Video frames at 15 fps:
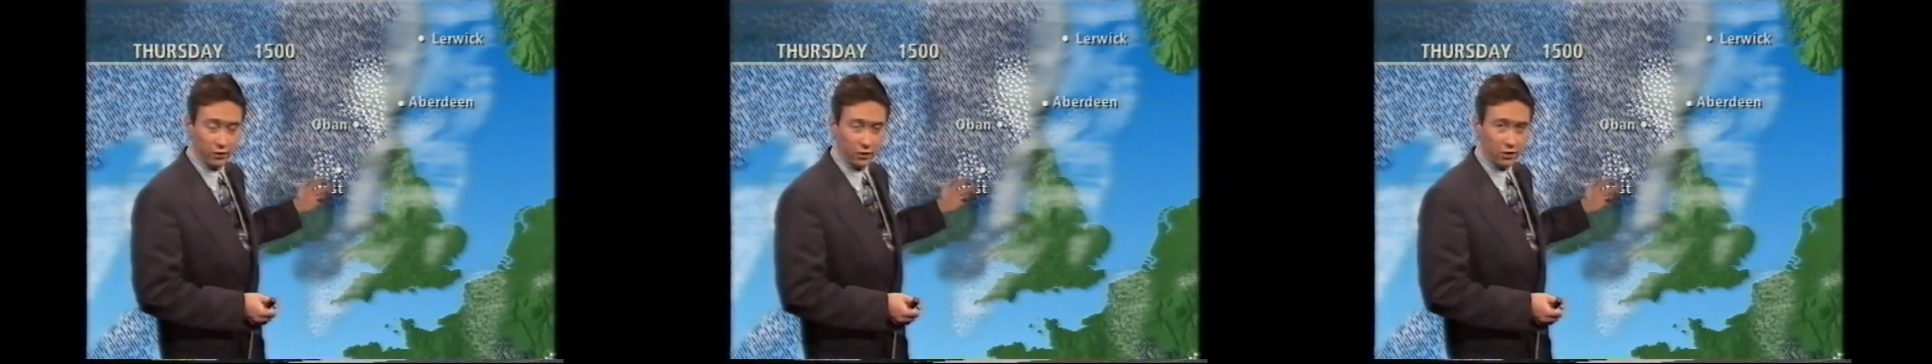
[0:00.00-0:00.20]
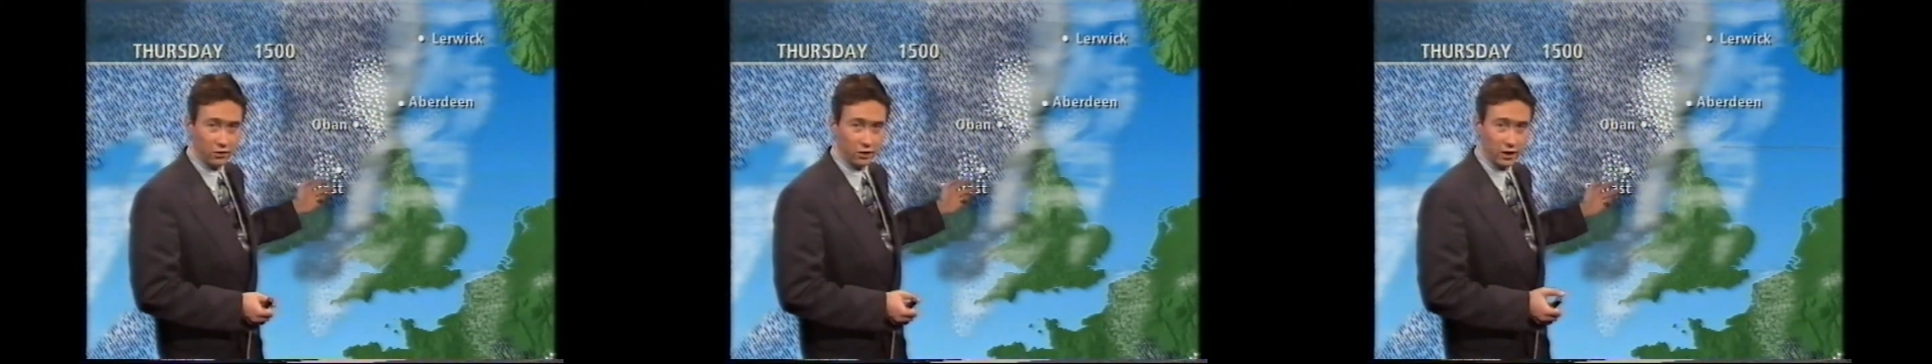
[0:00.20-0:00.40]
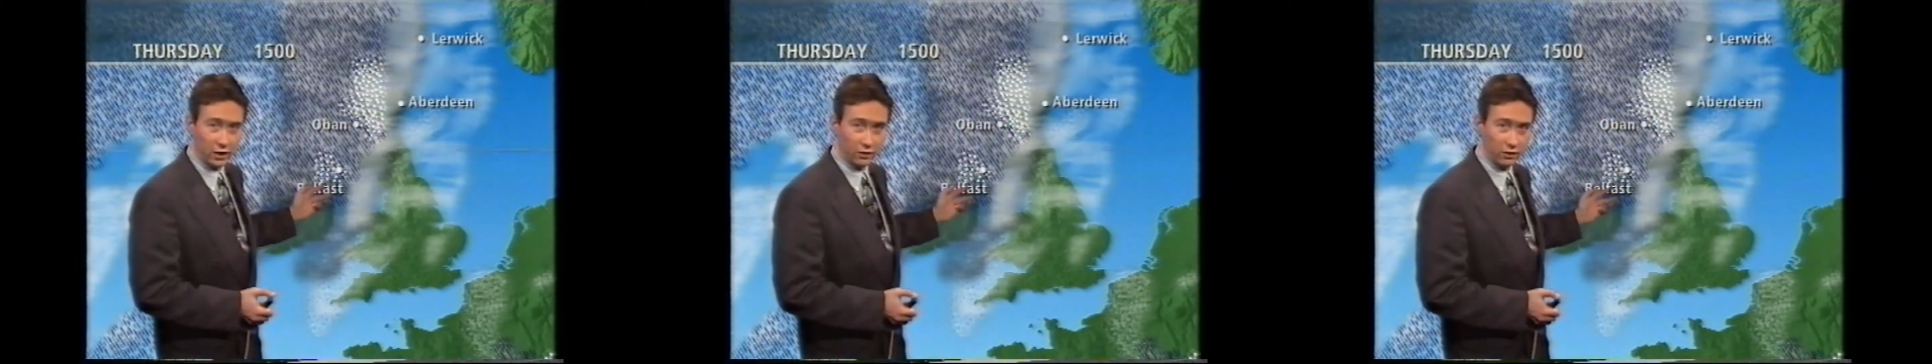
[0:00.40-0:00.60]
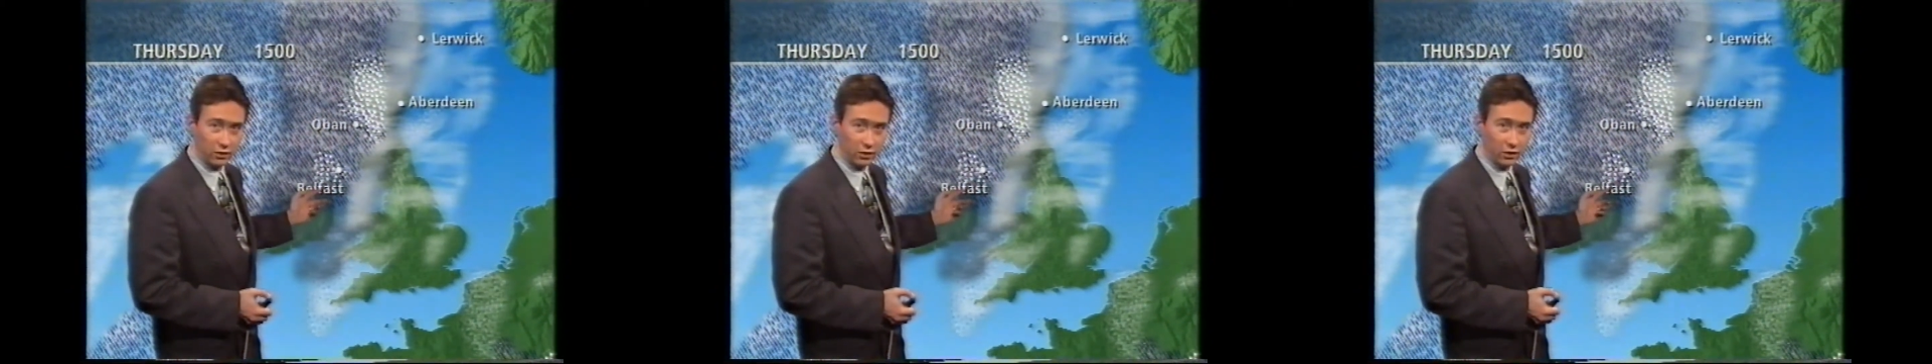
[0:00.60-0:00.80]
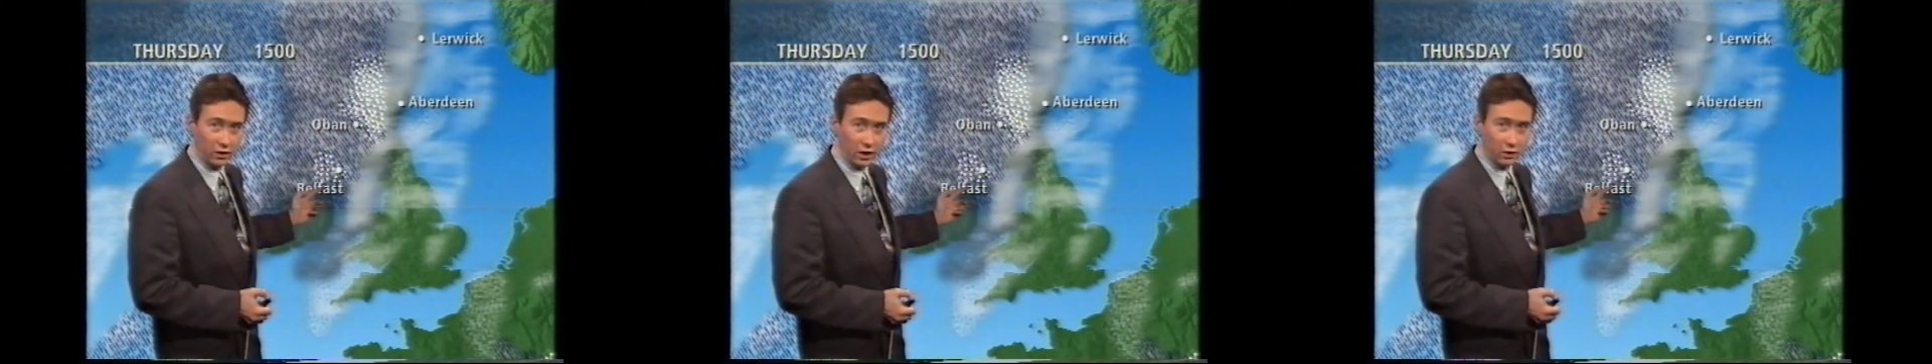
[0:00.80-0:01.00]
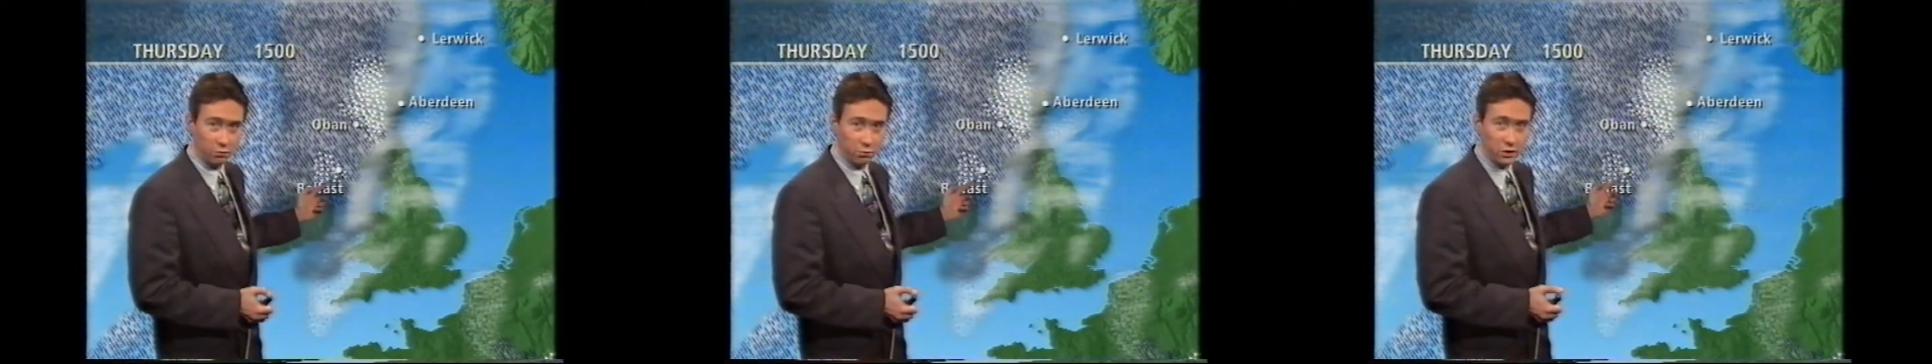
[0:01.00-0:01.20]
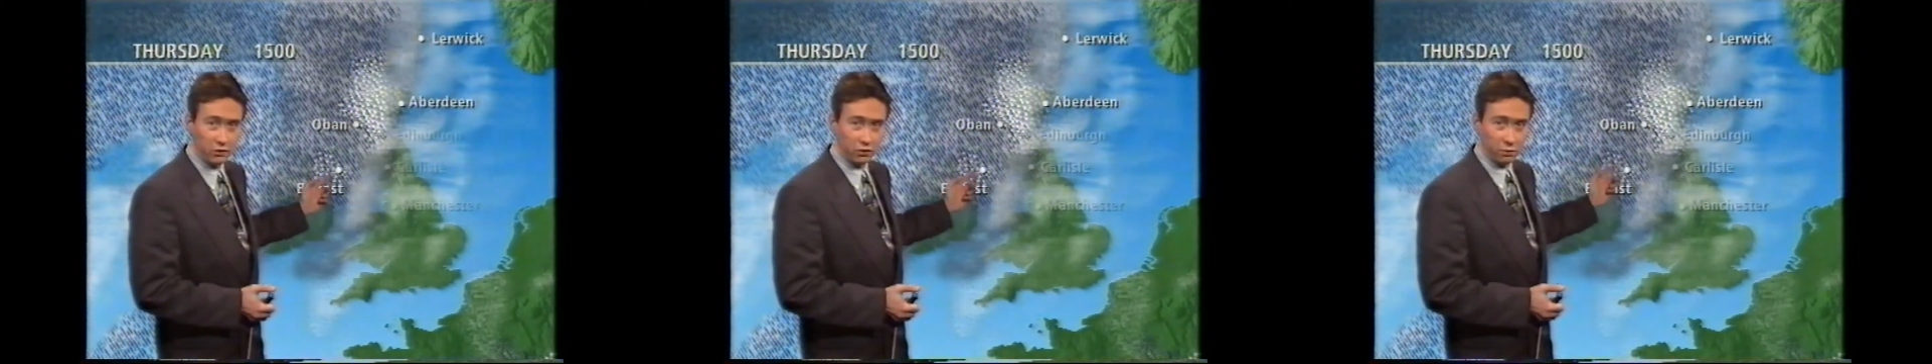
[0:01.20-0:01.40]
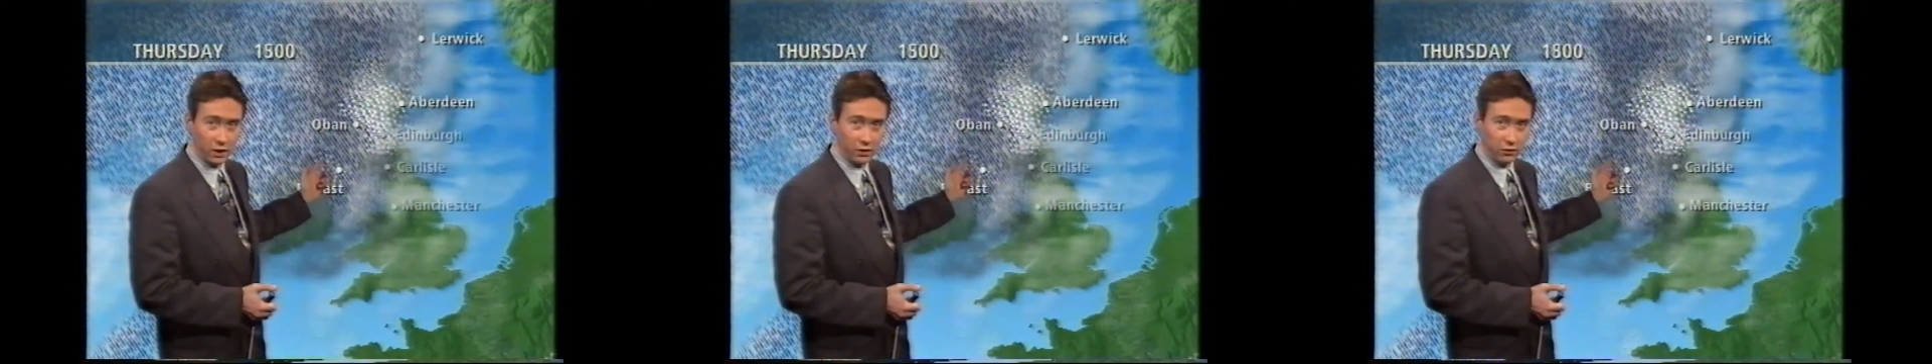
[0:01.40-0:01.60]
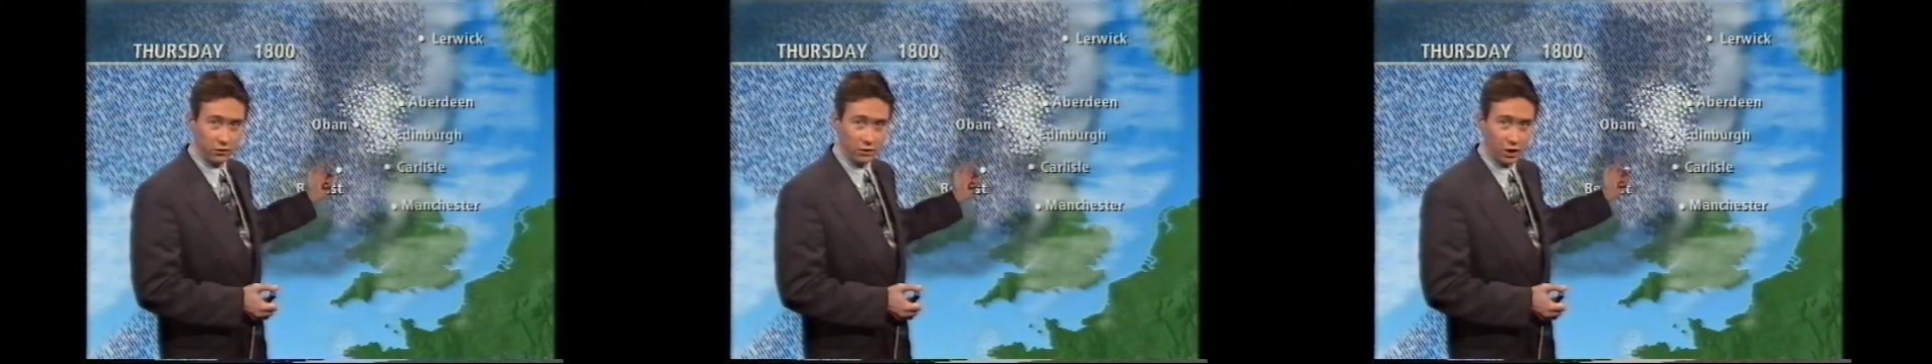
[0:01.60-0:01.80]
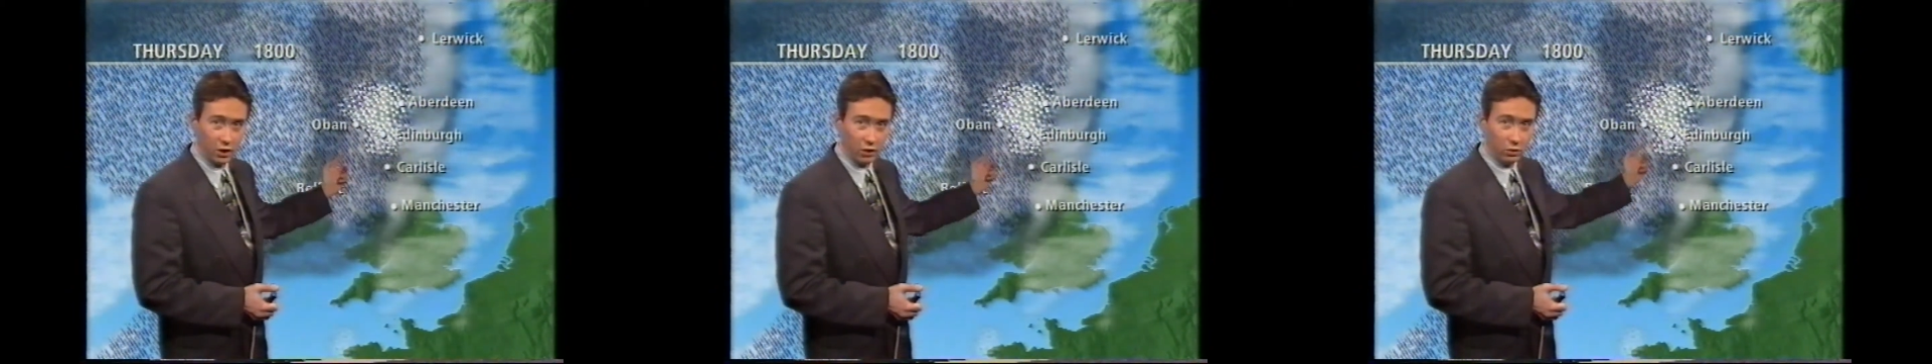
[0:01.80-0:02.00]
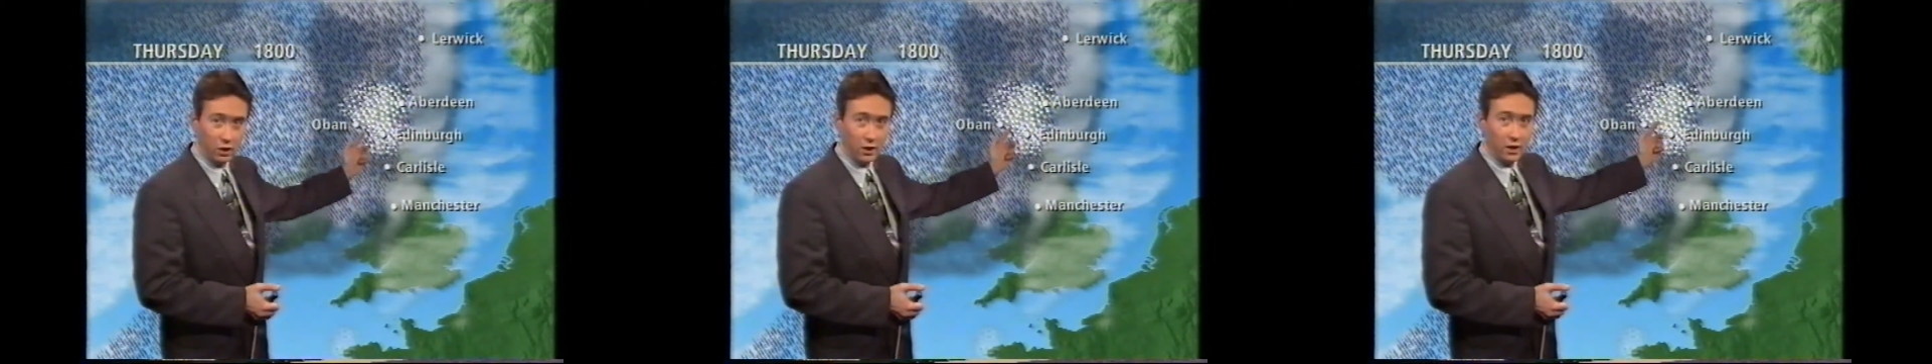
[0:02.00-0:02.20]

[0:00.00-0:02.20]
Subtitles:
Thursday afternoon, that brief spell of snow,